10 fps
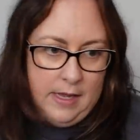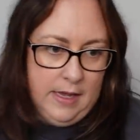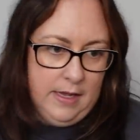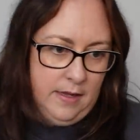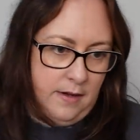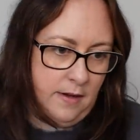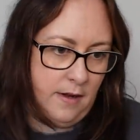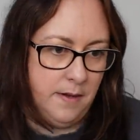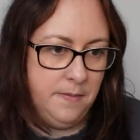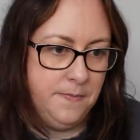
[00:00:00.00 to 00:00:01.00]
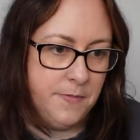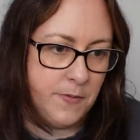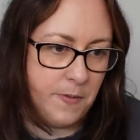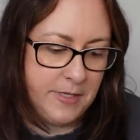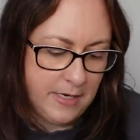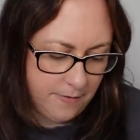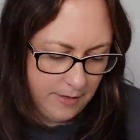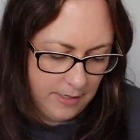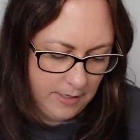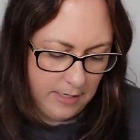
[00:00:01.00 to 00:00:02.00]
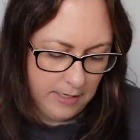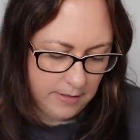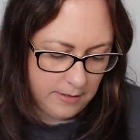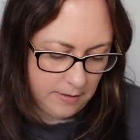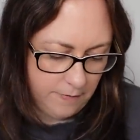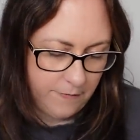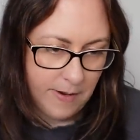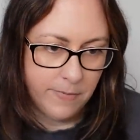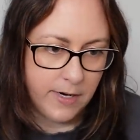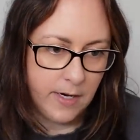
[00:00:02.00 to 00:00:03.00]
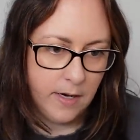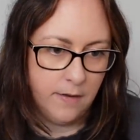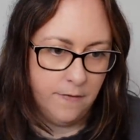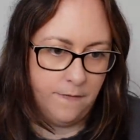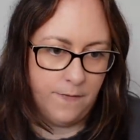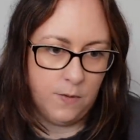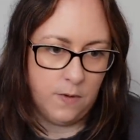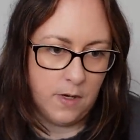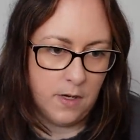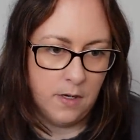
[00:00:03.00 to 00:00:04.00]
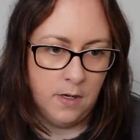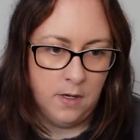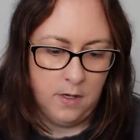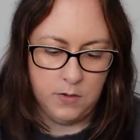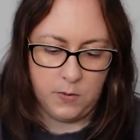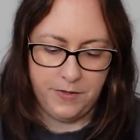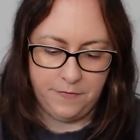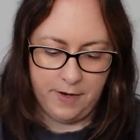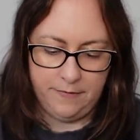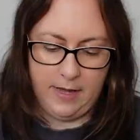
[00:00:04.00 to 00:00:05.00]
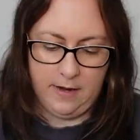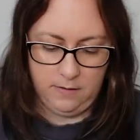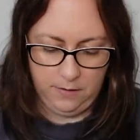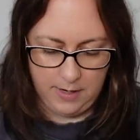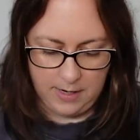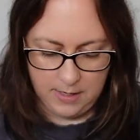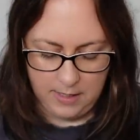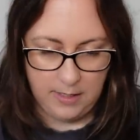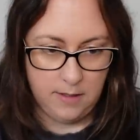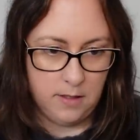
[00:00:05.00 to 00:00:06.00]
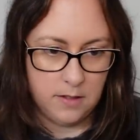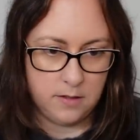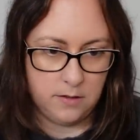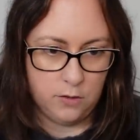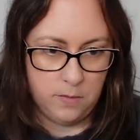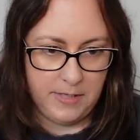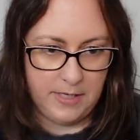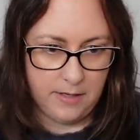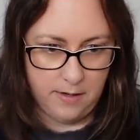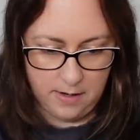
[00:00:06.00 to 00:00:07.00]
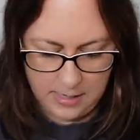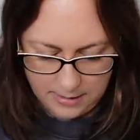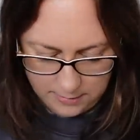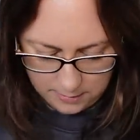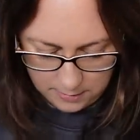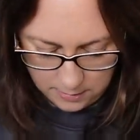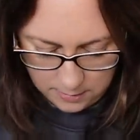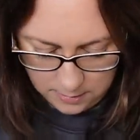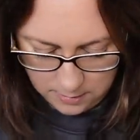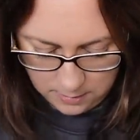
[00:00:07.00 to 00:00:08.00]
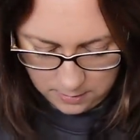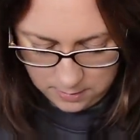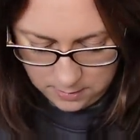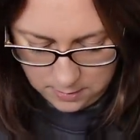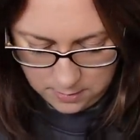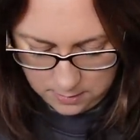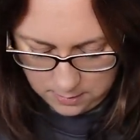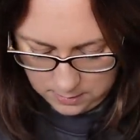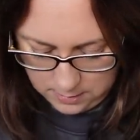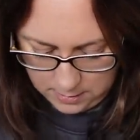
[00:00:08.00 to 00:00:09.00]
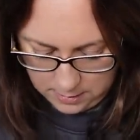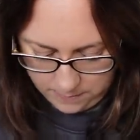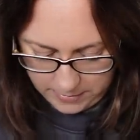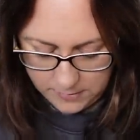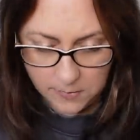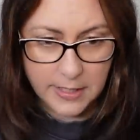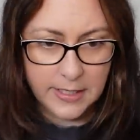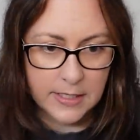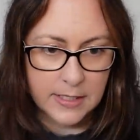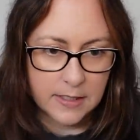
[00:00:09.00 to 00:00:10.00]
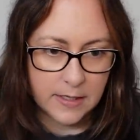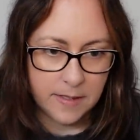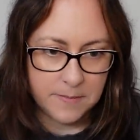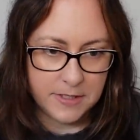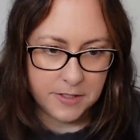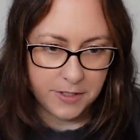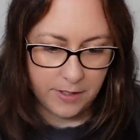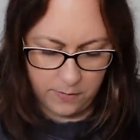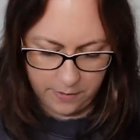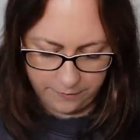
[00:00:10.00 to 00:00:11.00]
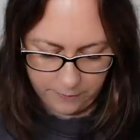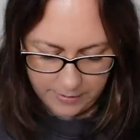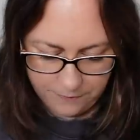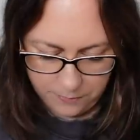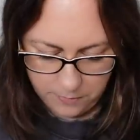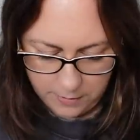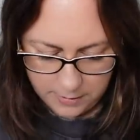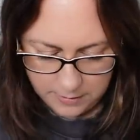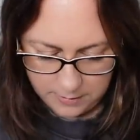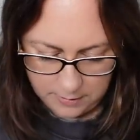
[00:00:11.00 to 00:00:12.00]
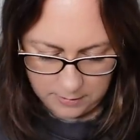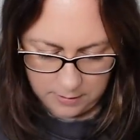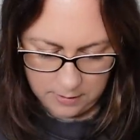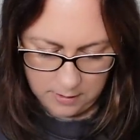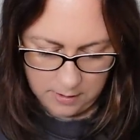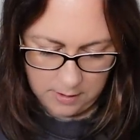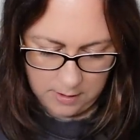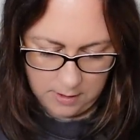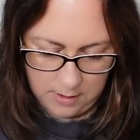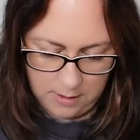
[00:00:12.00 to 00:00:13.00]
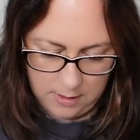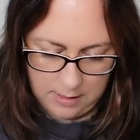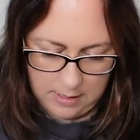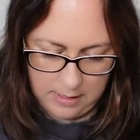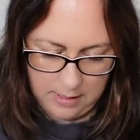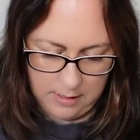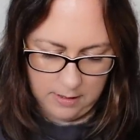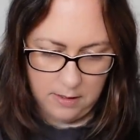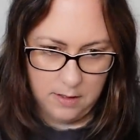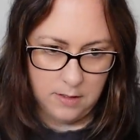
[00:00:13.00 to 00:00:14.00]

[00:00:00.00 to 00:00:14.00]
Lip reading: And I'm swapped out the kit fabric for 25 count Lugana in Stormy Night by Zweigart, and I'm stitching at 1/1 full cross, and